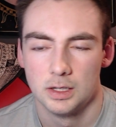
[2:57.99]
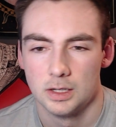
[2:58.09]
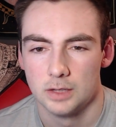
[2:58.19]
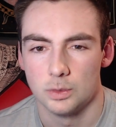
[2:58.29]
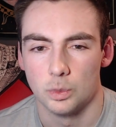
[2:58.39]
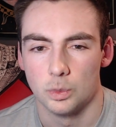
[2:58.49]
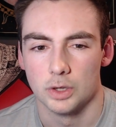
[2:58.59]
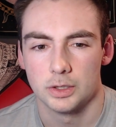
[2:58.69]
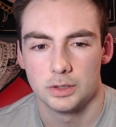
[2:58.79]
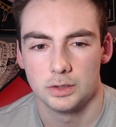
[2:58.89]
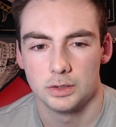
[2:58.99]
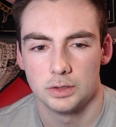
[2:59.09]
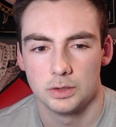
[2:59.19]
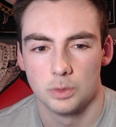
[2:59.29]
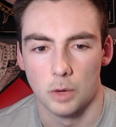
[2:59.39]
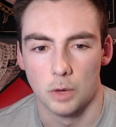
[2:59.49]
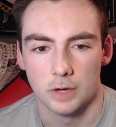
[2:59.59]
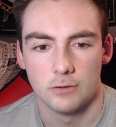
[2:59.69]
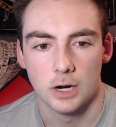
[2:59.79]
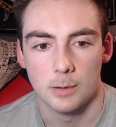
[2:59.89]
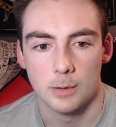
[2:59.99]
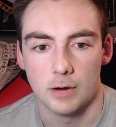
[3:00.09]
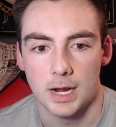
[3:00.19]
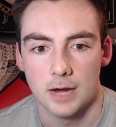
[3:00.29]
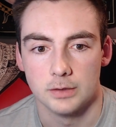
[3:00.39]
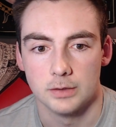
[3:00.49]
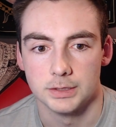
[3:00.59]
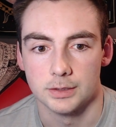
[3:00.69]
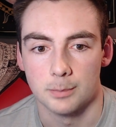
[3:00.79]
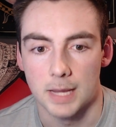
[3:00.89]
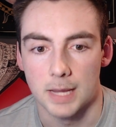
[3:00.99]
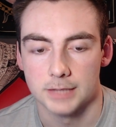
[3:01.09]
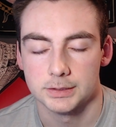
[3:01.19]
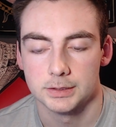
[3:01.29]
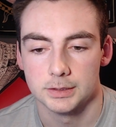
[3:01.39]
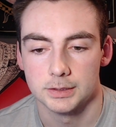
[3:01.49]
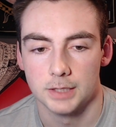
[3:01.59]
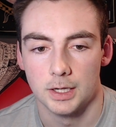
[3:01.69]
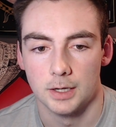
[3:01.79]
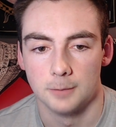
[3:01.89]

work the work environment right now isn't the best. I